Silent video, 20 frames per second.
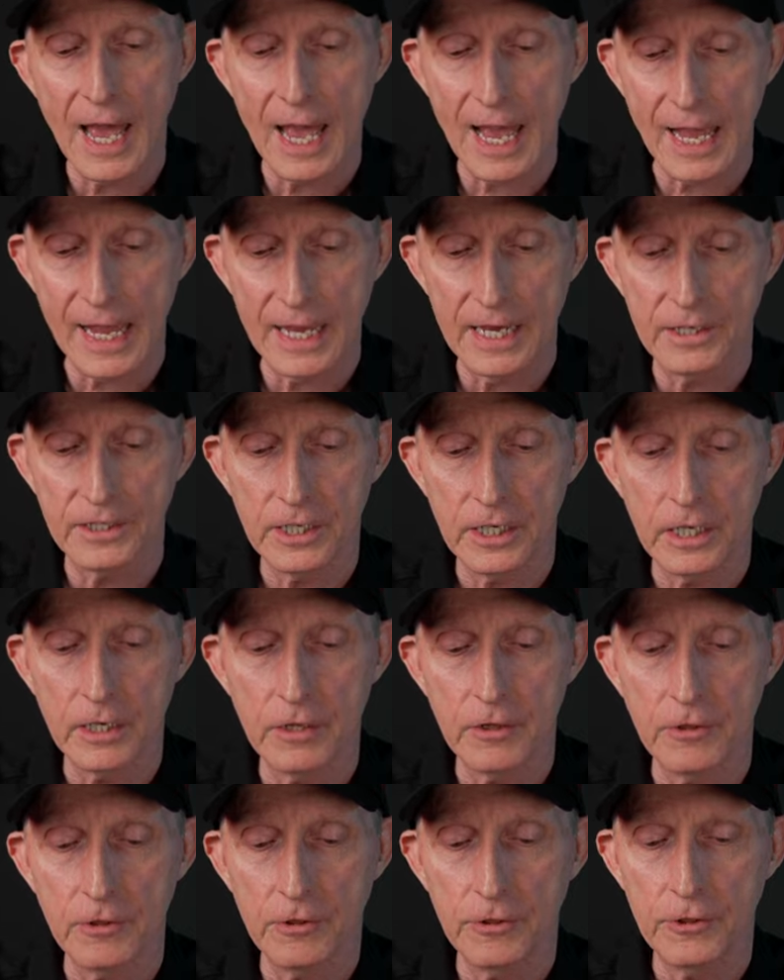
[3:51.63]
And
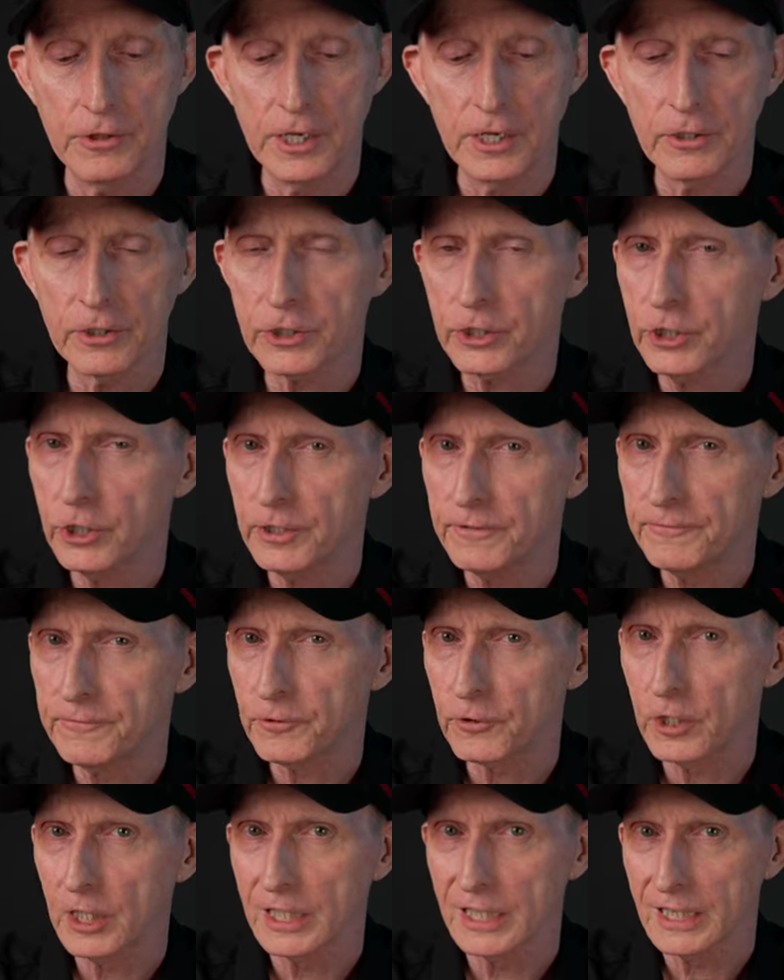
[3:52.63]
they're good
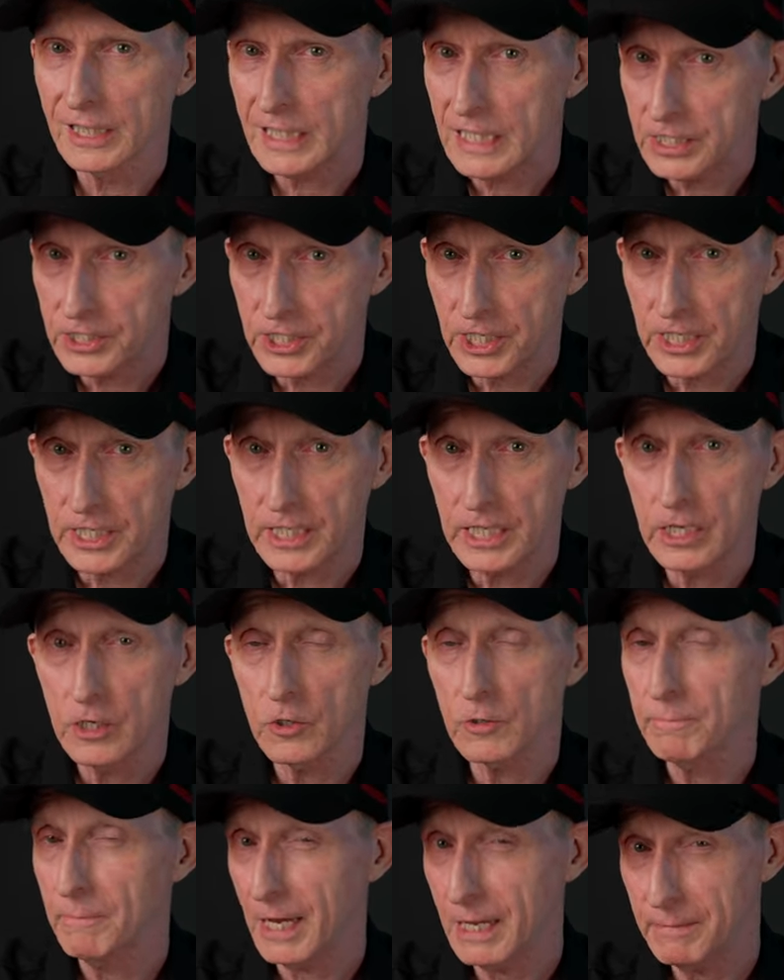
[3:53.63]
for at least a
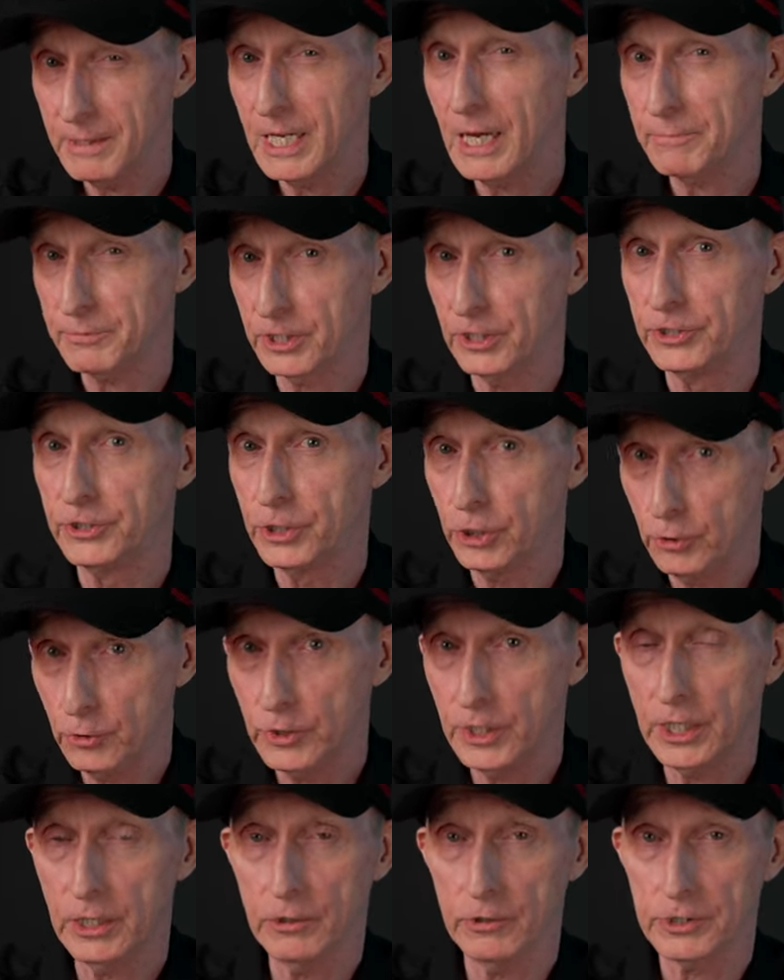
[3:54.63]
year, maybe up to 2
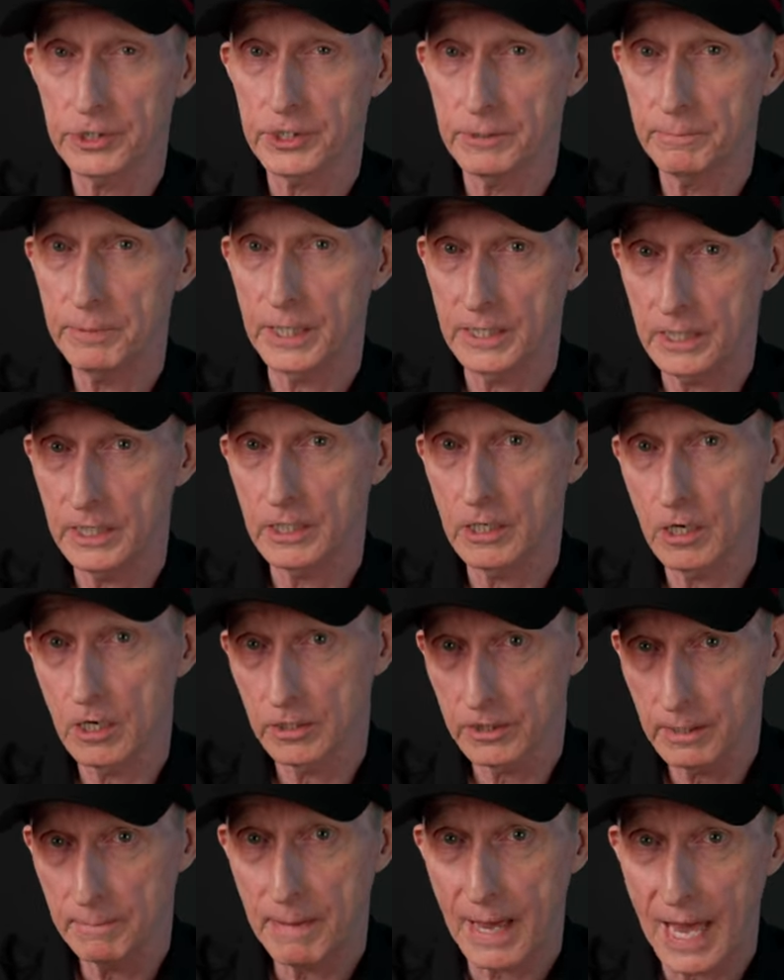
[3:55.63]
years, depending
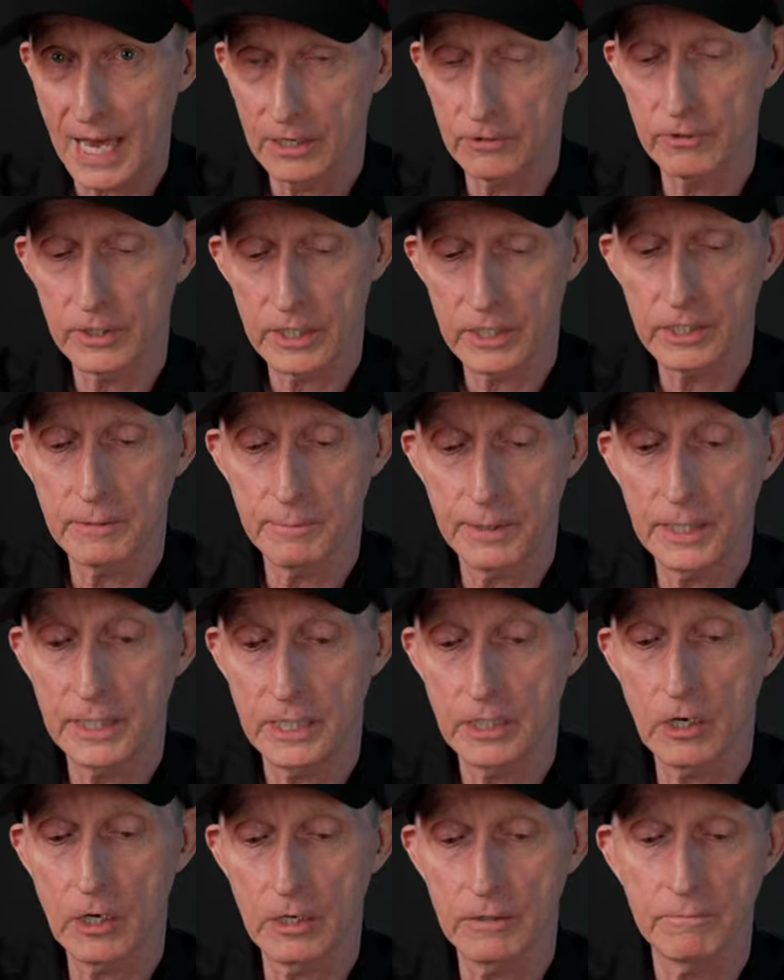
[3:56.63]
on the battery and
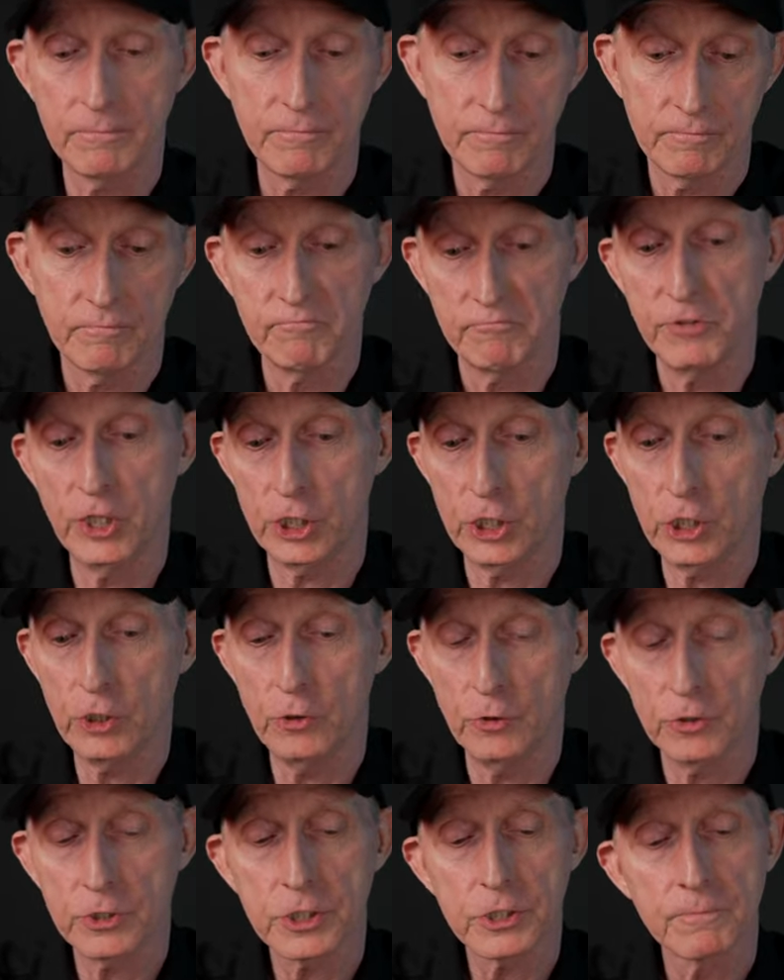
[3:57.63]
depending on the
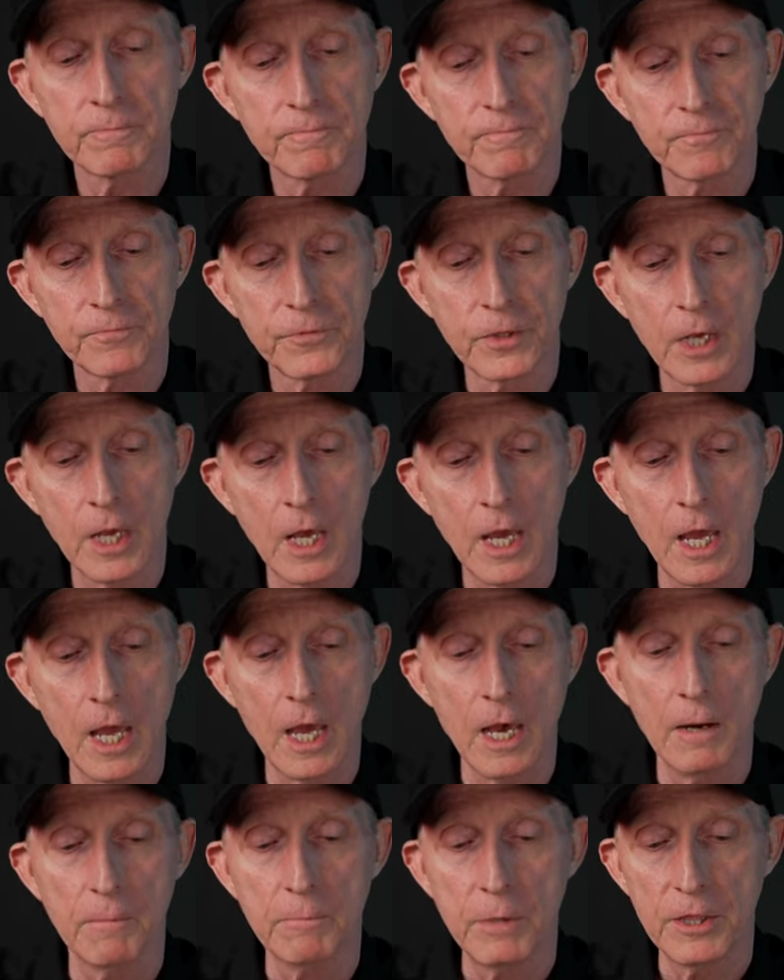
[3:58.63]
use.
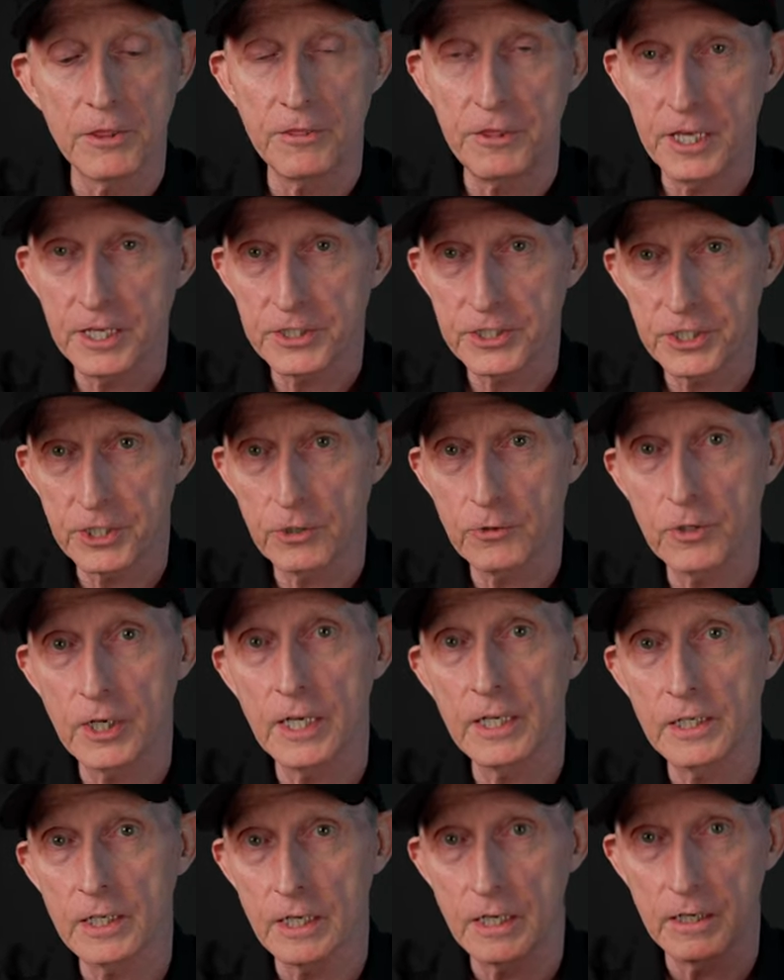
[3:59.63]
But this
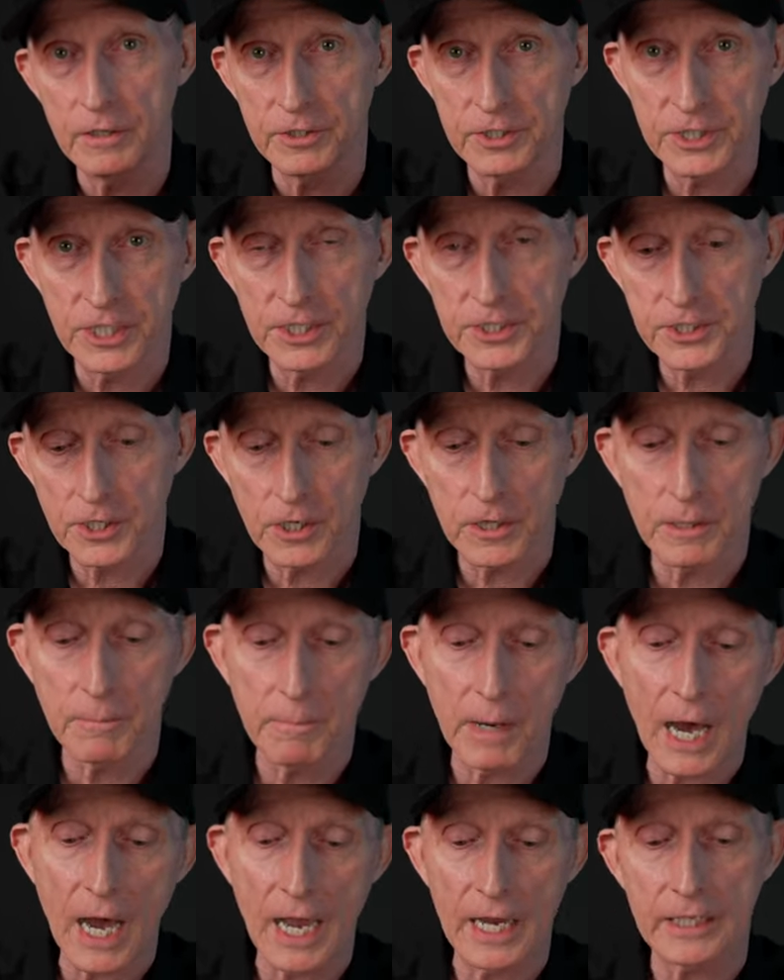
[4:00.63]
unit sits on the
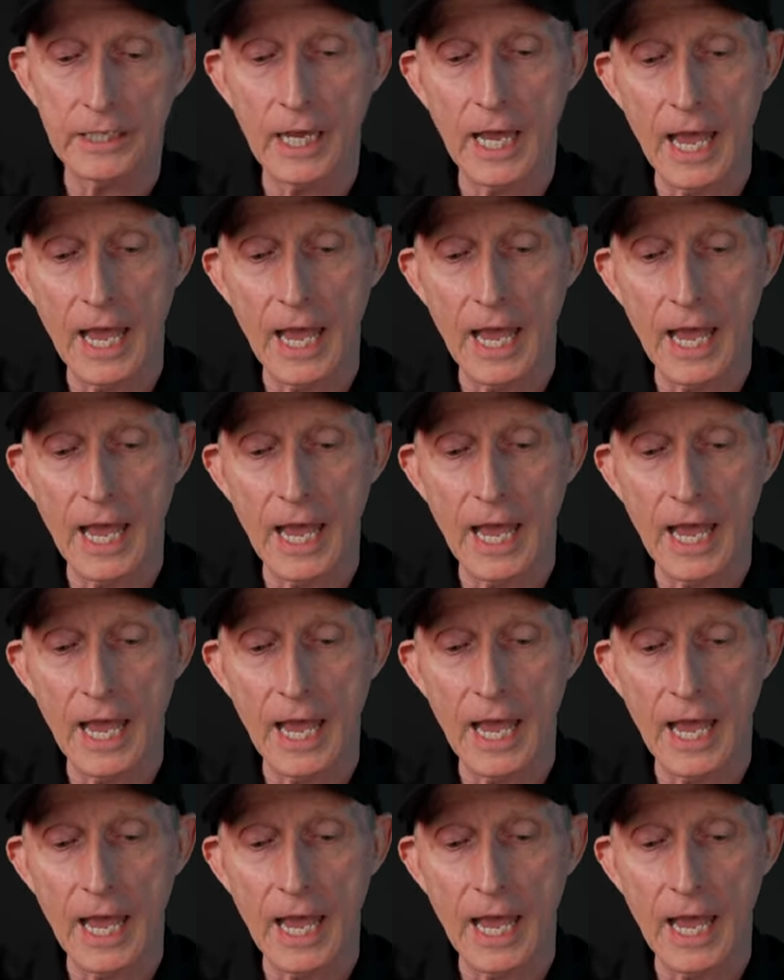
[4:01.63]
bike,